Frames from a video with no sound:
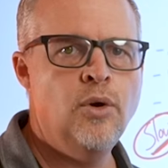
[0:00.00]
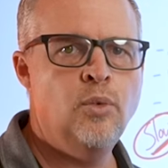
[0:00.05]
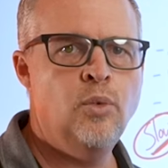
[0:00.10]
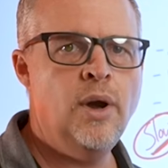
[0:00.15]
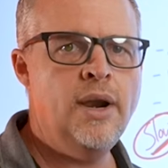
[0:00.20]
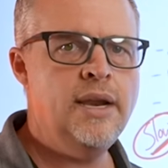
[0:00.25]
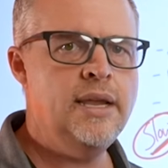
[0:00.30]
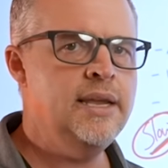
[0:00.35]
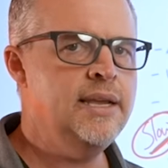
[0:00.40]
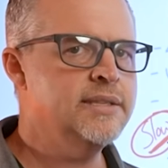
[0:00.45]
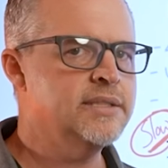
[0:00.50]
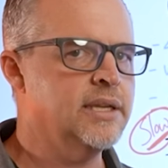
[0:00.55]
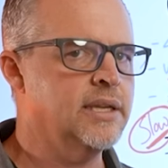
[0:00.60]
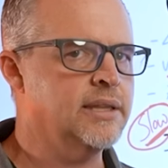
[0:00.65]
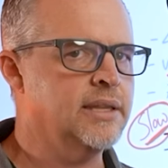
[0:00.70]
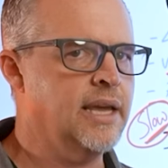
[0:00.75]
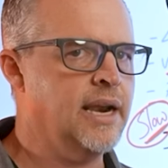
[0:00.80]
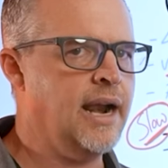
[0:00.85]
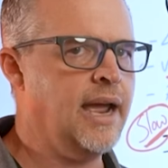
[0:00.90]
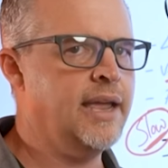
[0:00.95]
what is
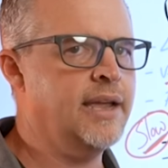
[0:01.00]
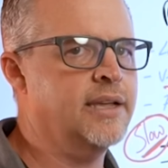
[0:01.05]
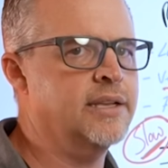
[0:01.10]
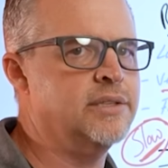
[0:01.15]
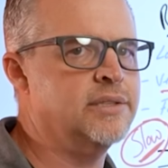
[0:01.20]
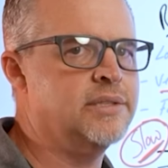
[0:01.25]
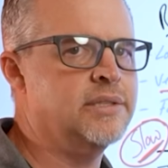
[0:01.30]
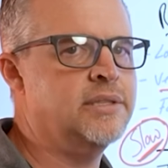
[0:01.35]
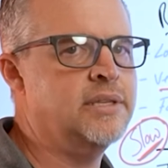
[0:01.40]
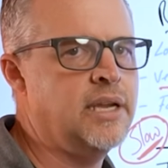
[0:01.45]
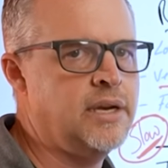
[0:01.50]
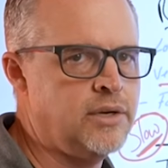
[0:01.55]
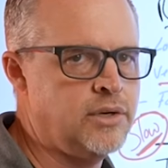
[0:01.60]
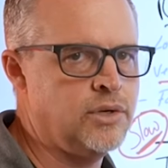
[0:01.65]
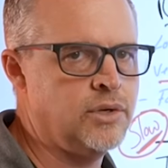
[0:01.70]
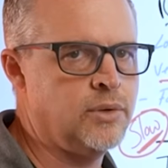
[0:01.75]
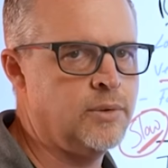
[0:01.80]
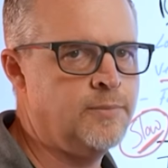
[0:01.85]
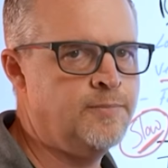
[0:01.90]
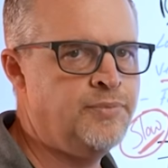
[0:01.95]
it that I can send
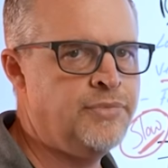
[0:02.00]
you?